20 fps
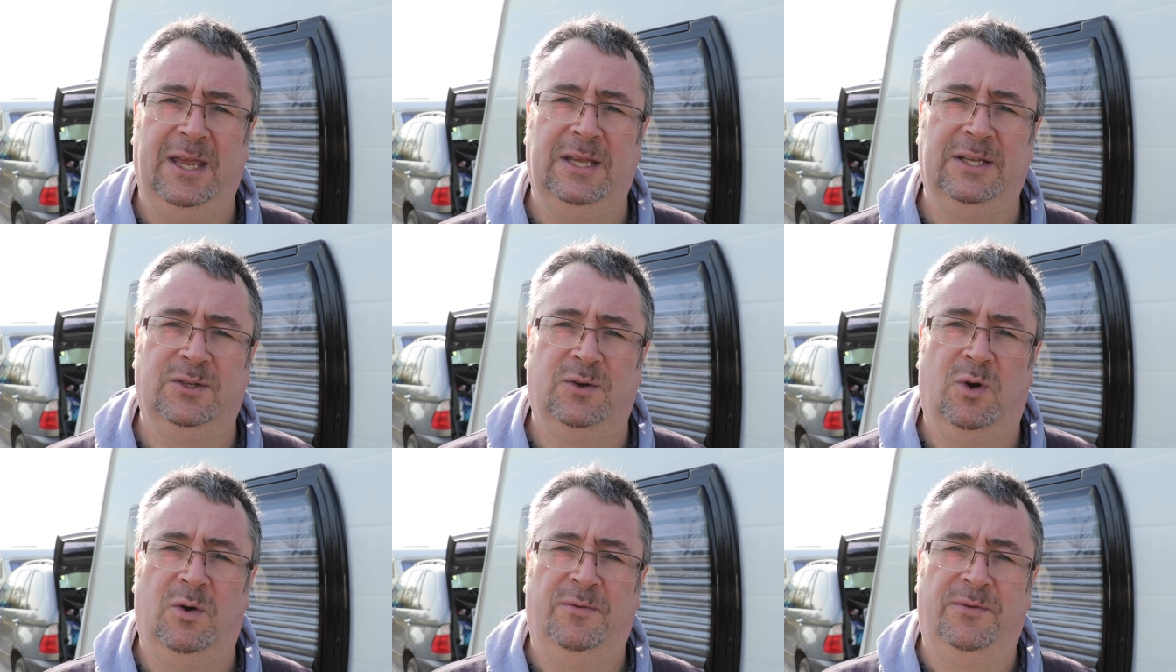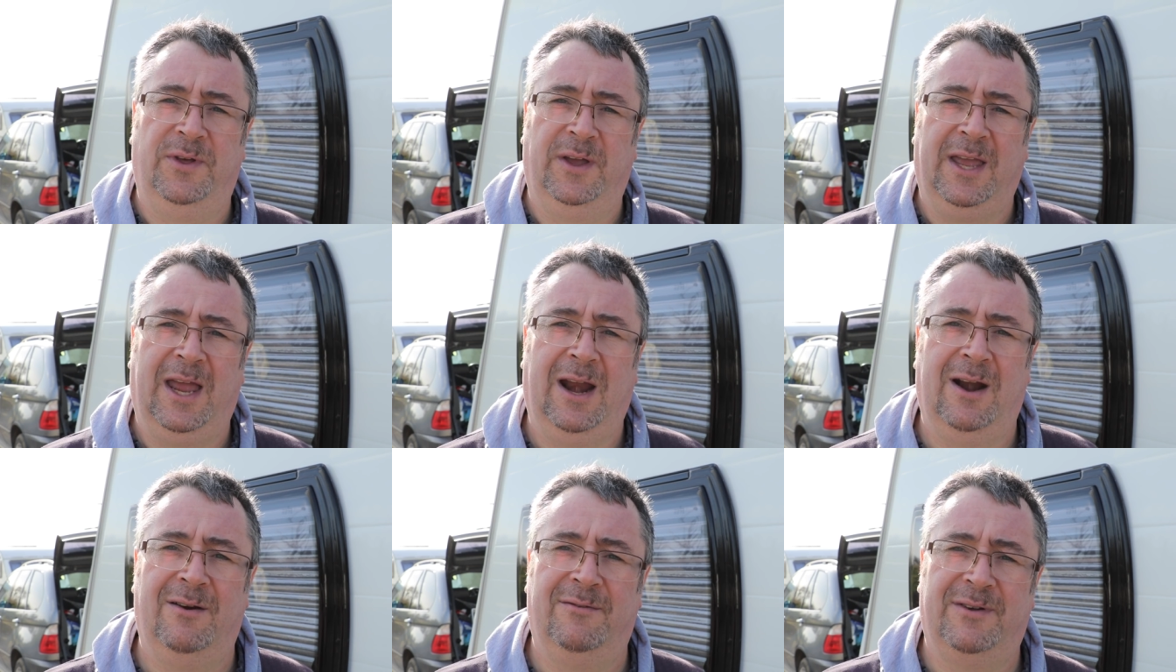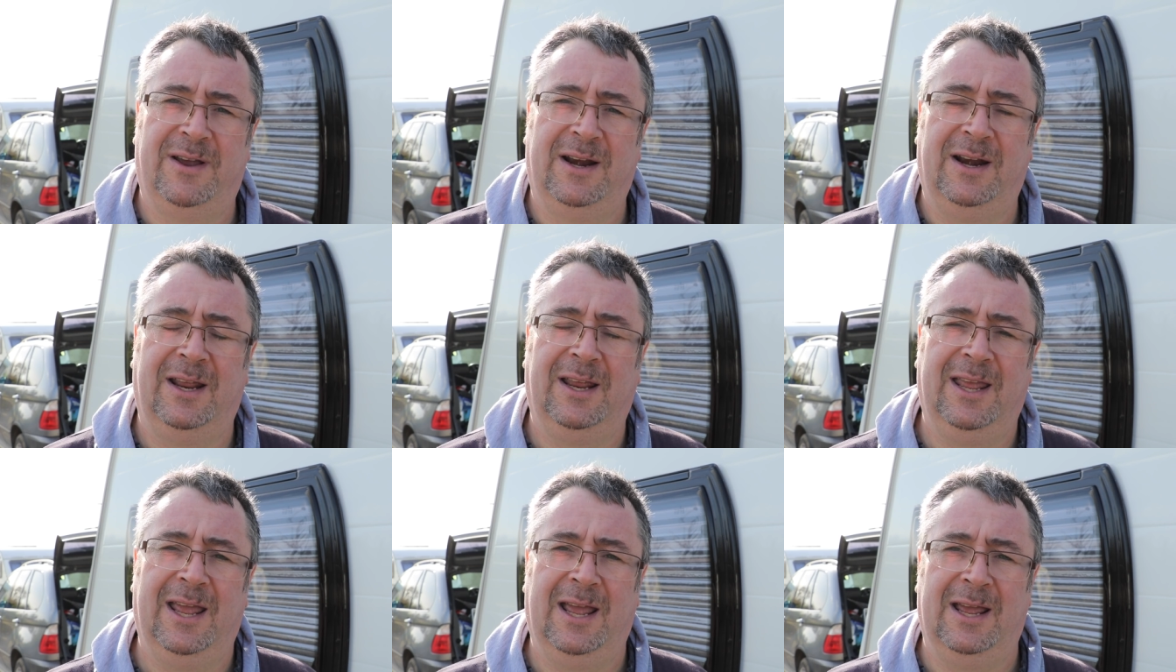is off the
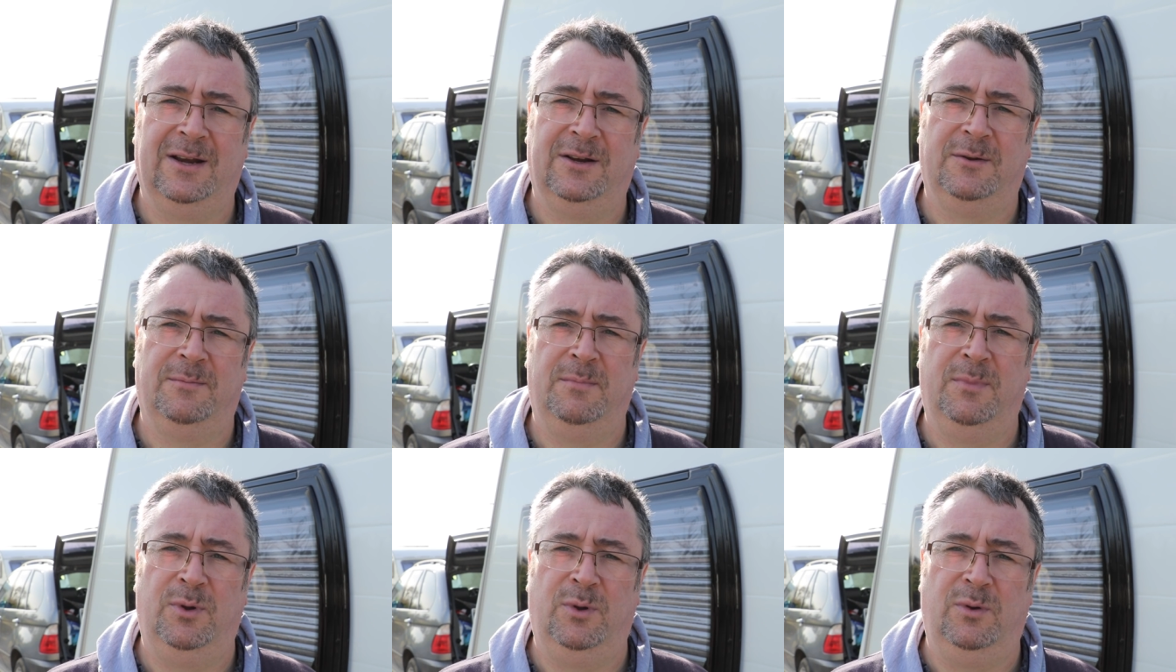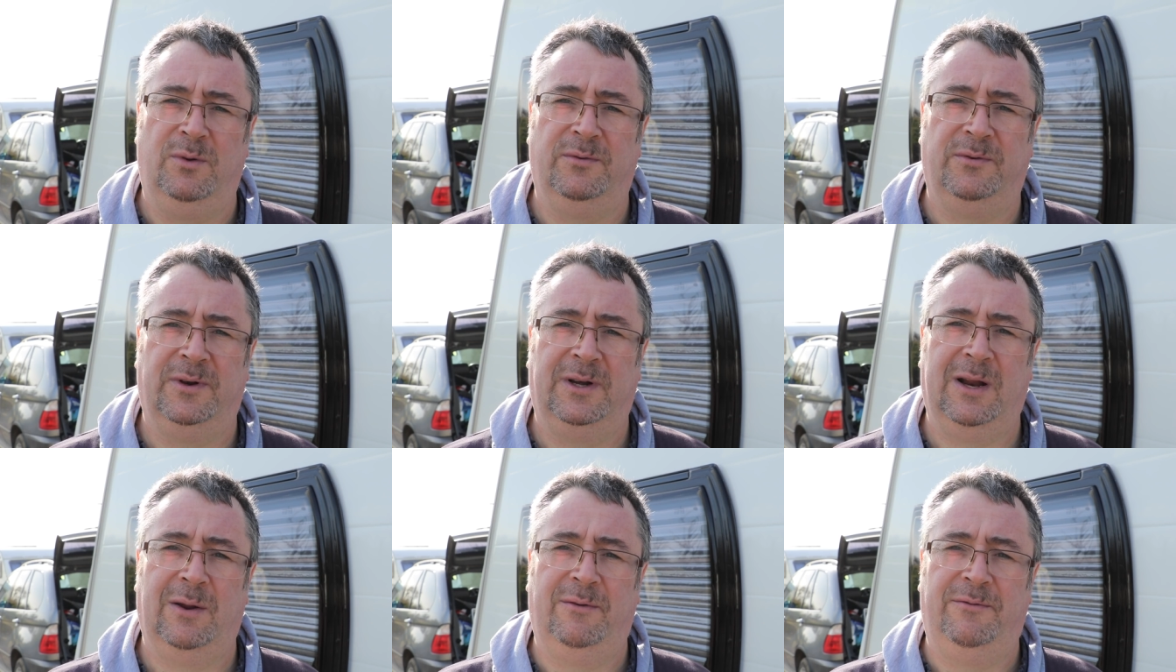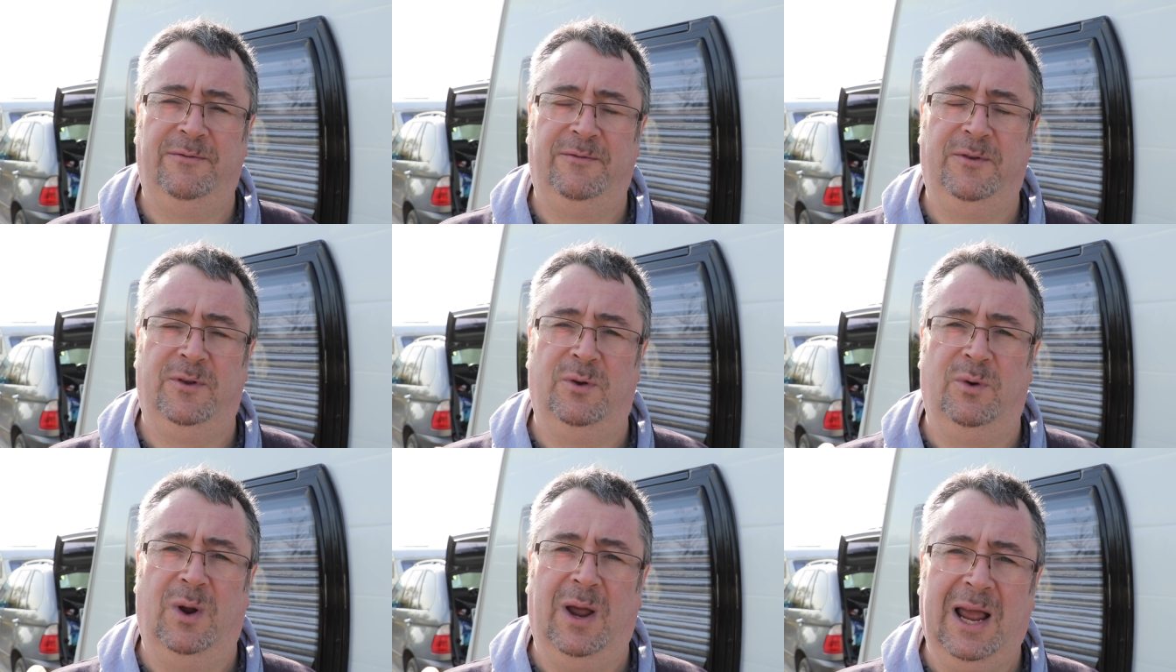caravan can move. Now if
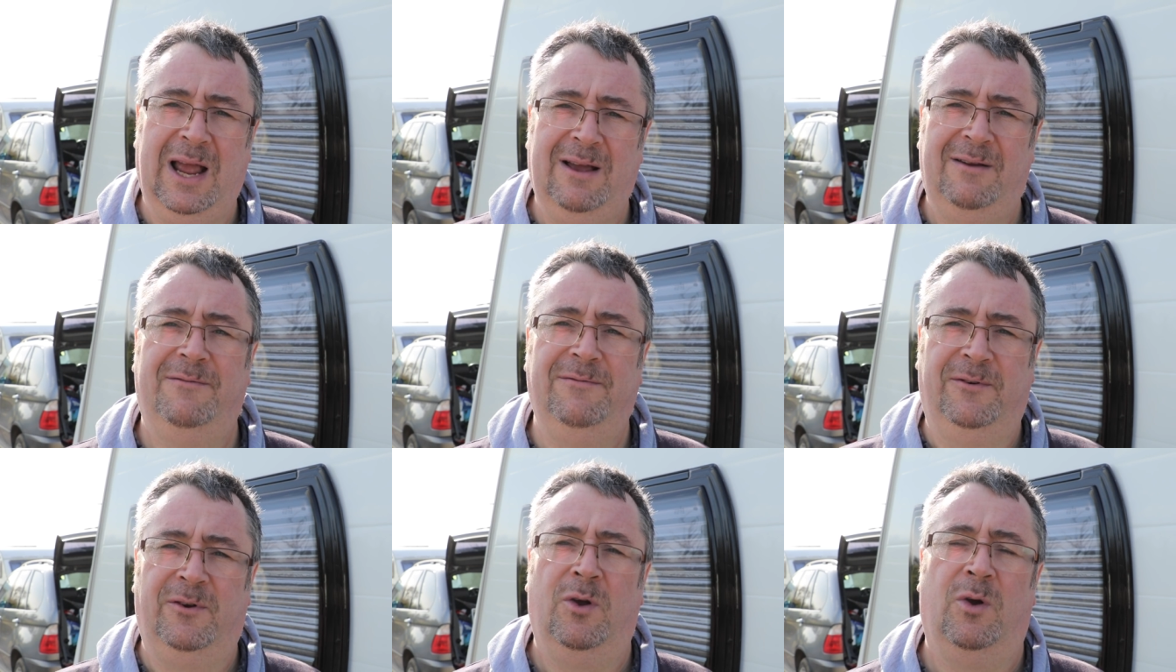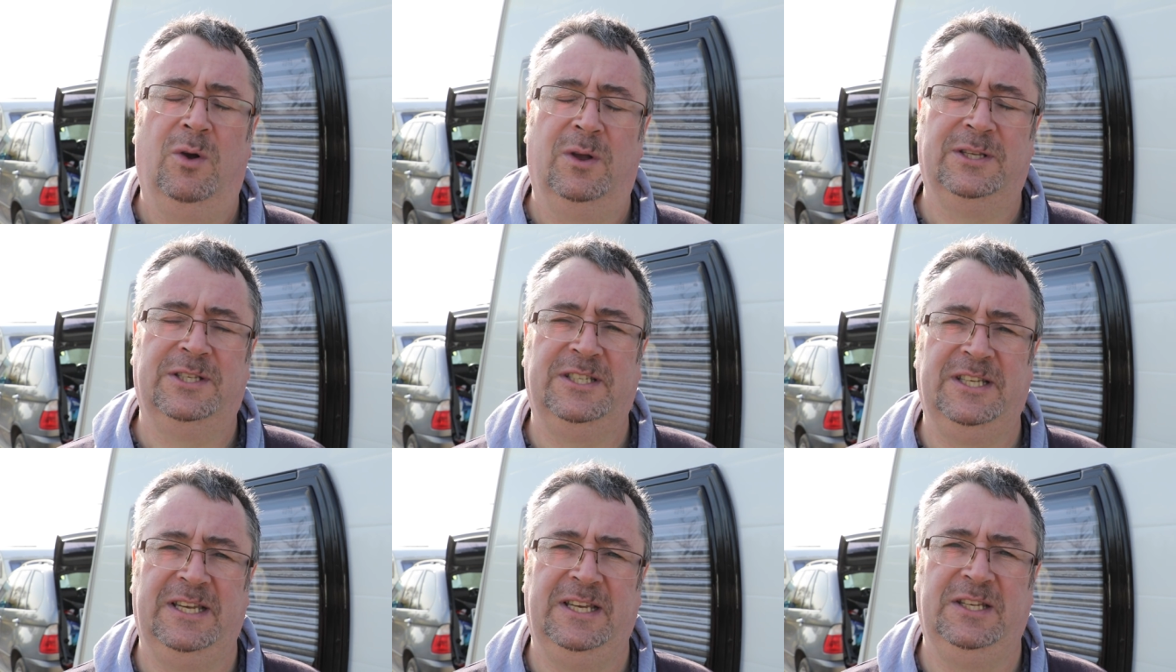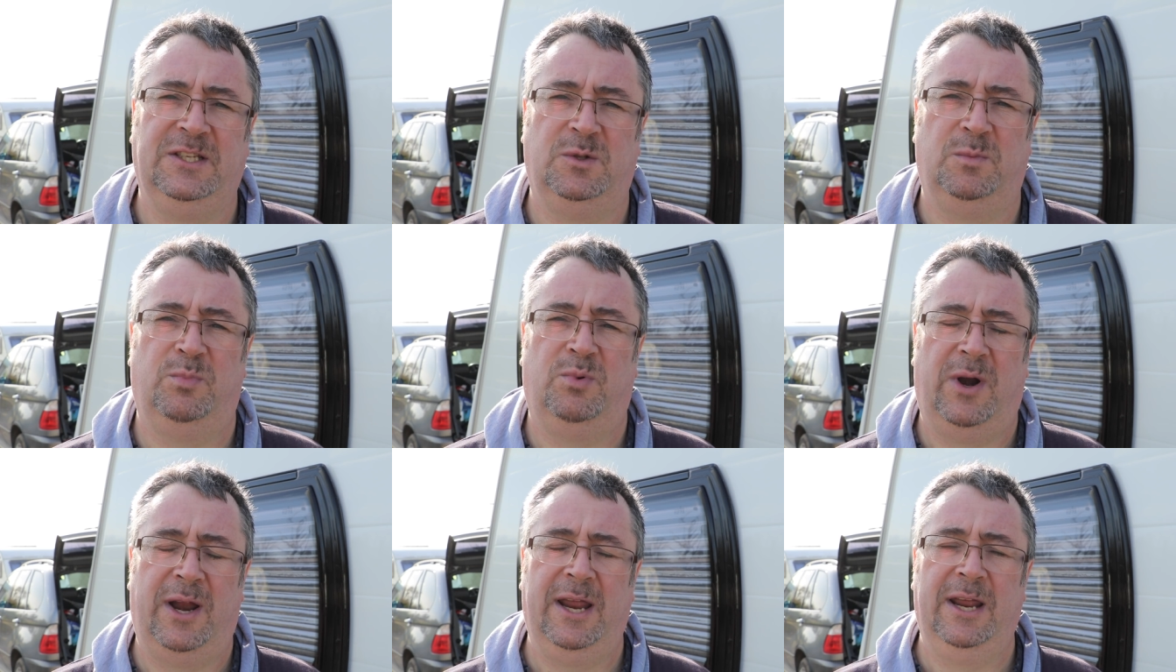you have got a
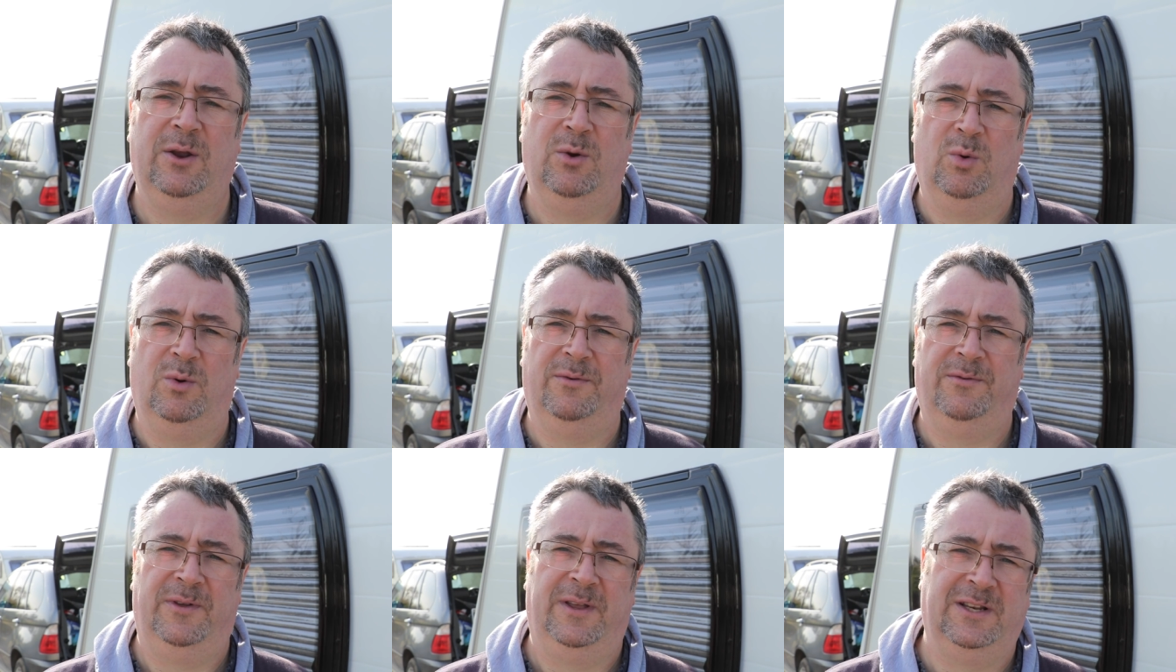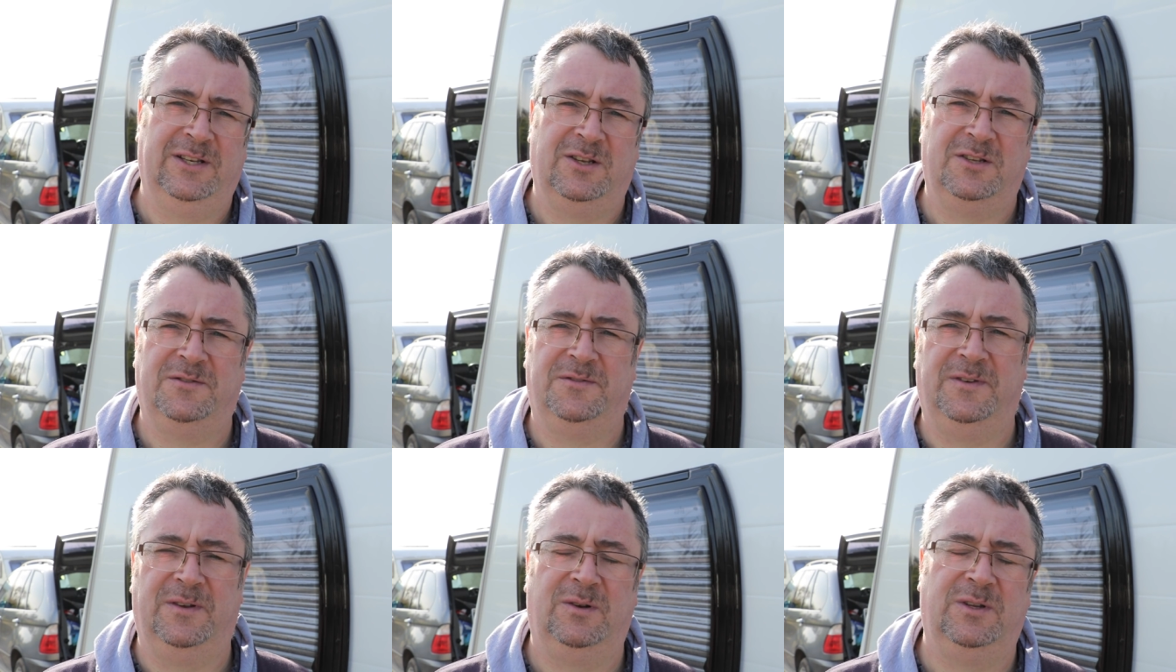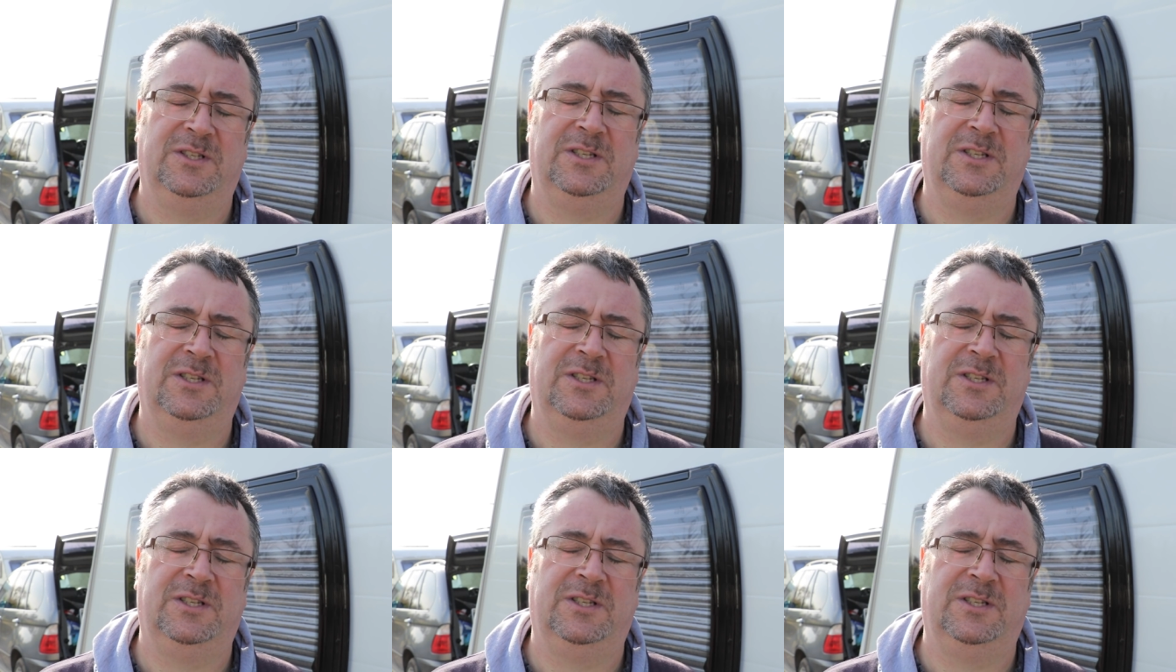seized brake or if it does feel